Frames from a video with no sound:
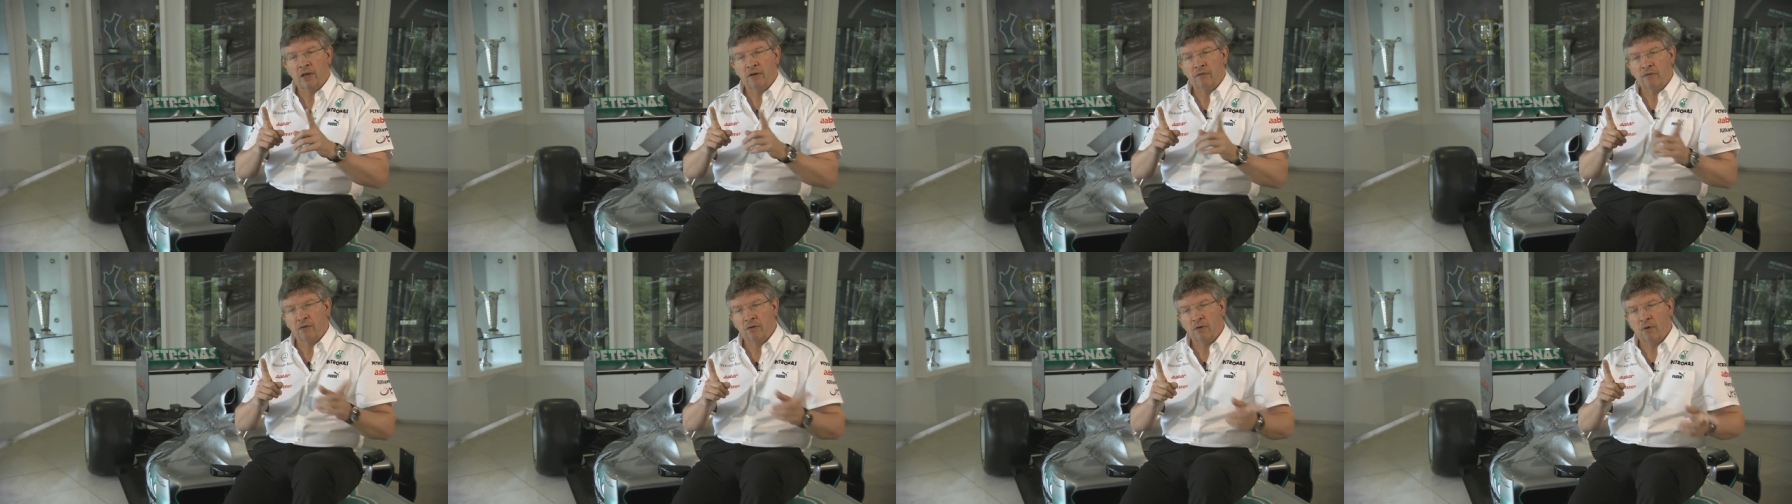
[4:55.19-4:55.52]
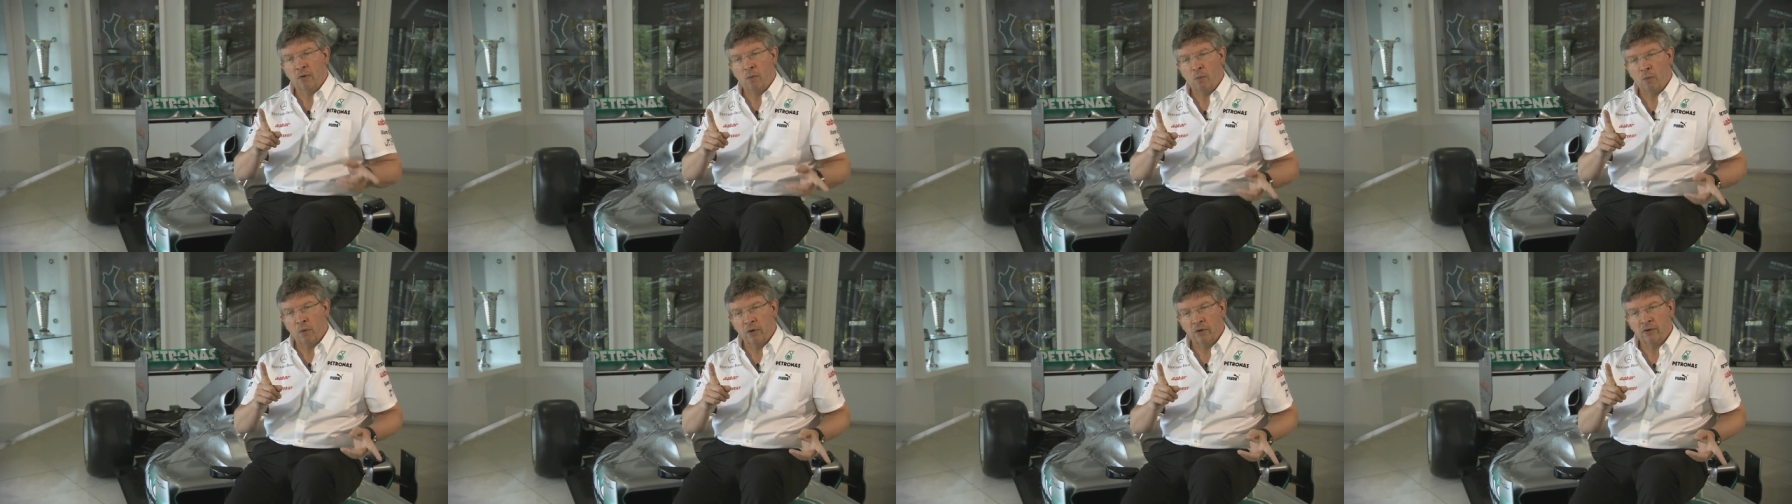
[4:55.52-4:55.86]
if you're
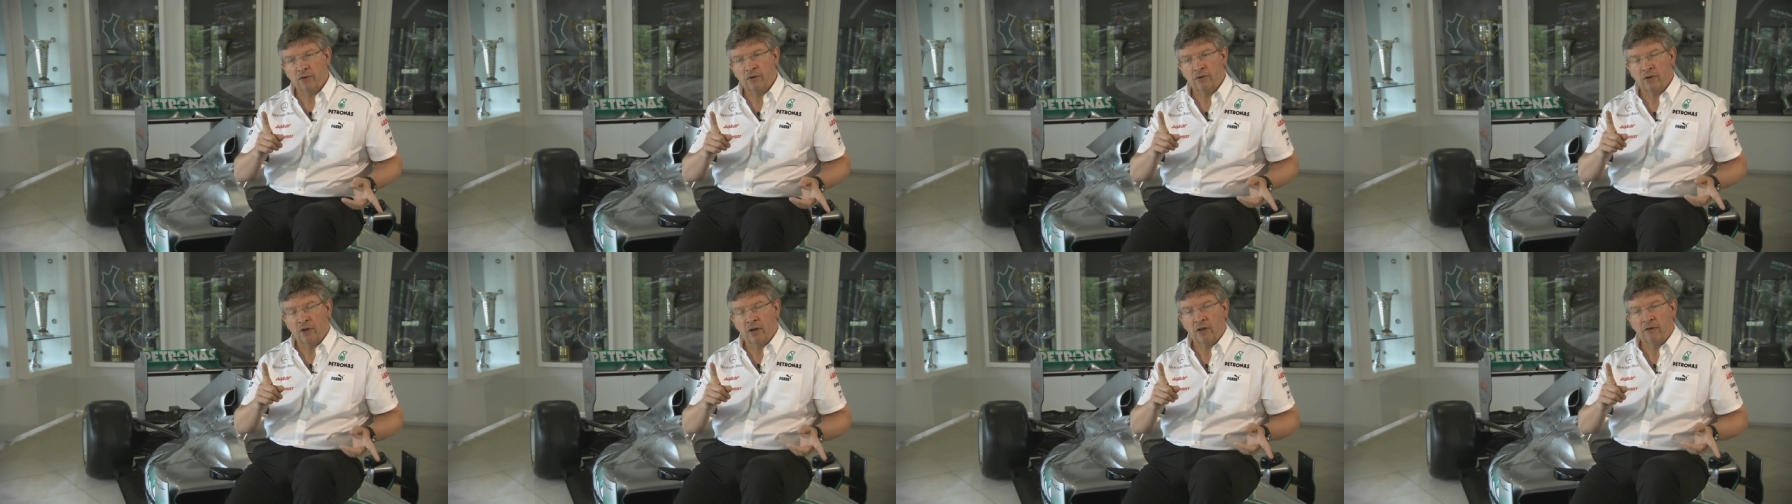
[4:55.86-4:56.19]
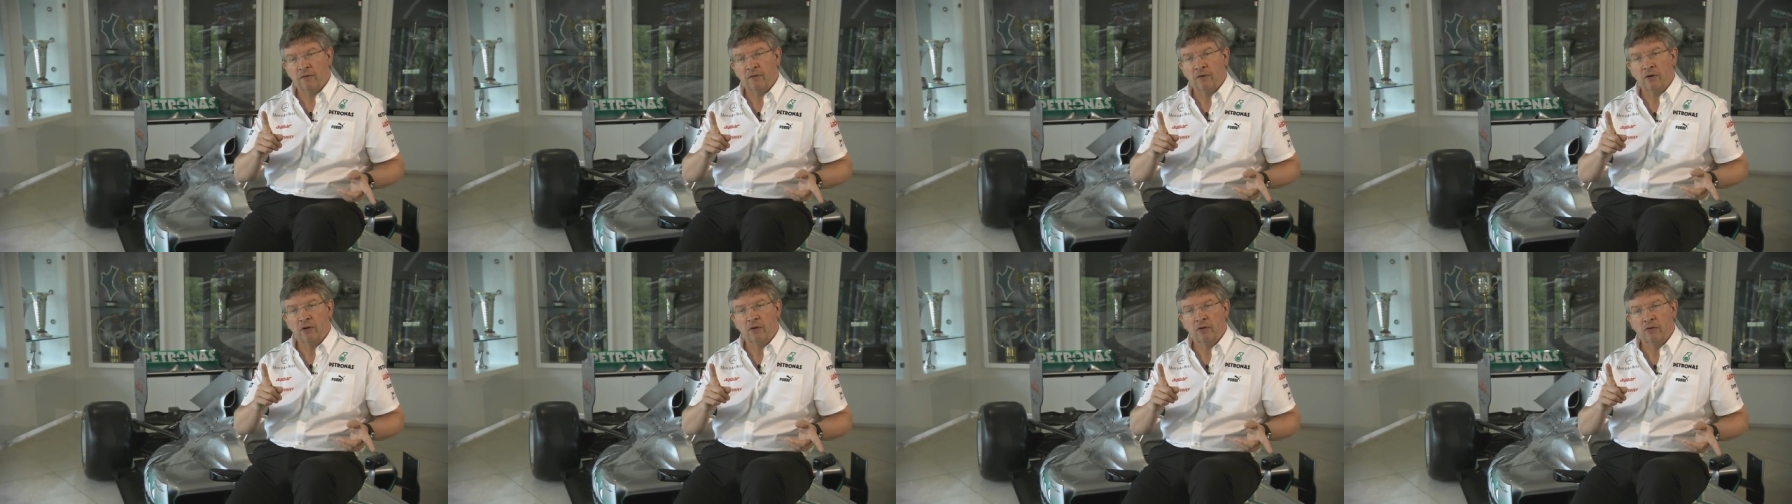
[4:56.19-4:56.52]
on one side
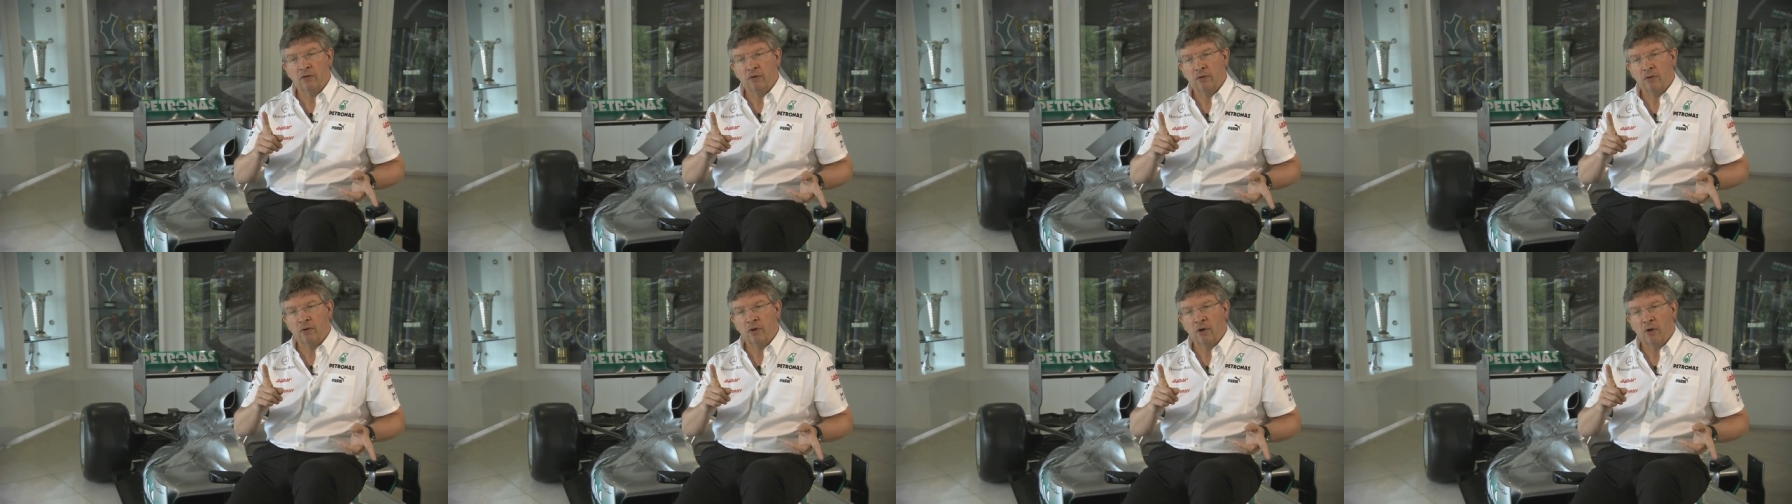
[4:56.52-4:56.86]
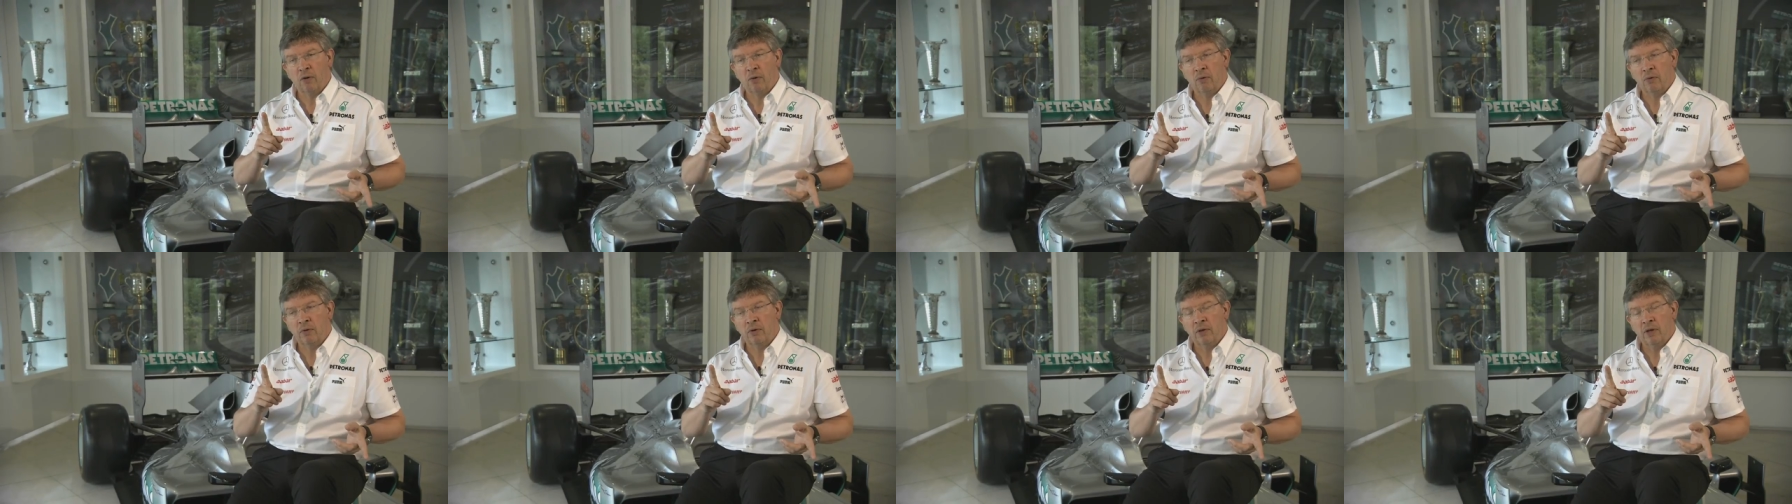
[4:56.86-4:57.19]
of it you're too
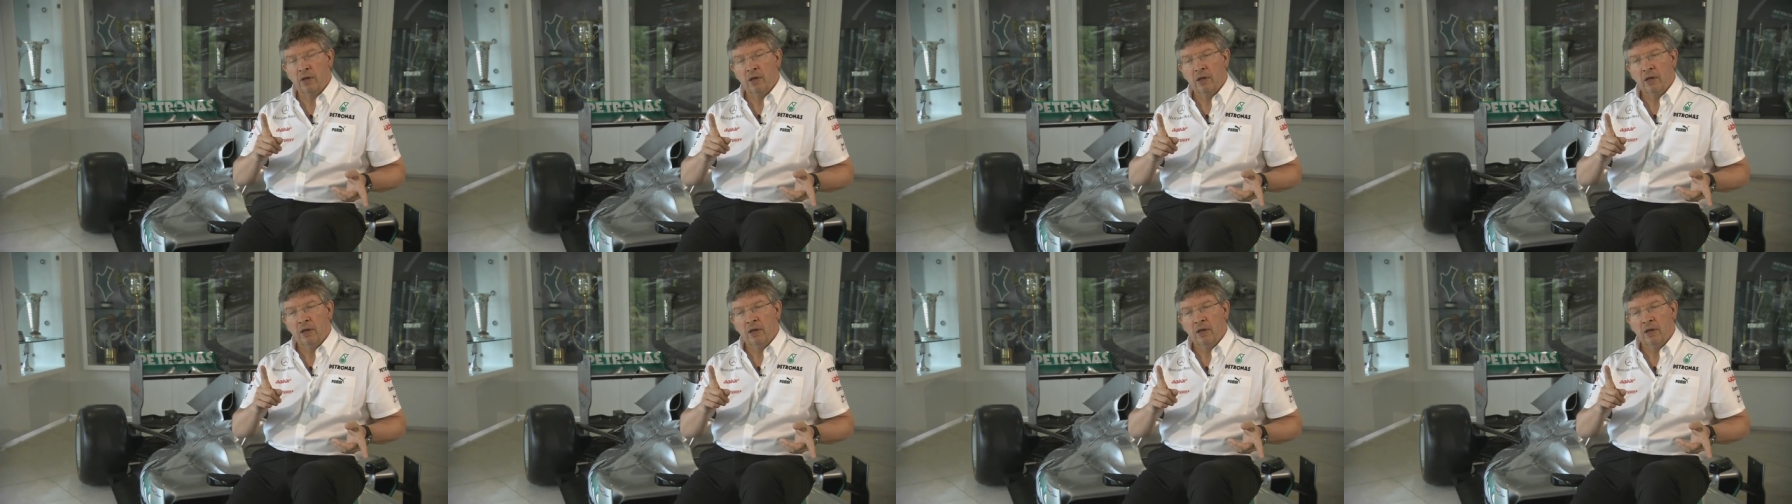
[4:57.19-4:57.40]
cold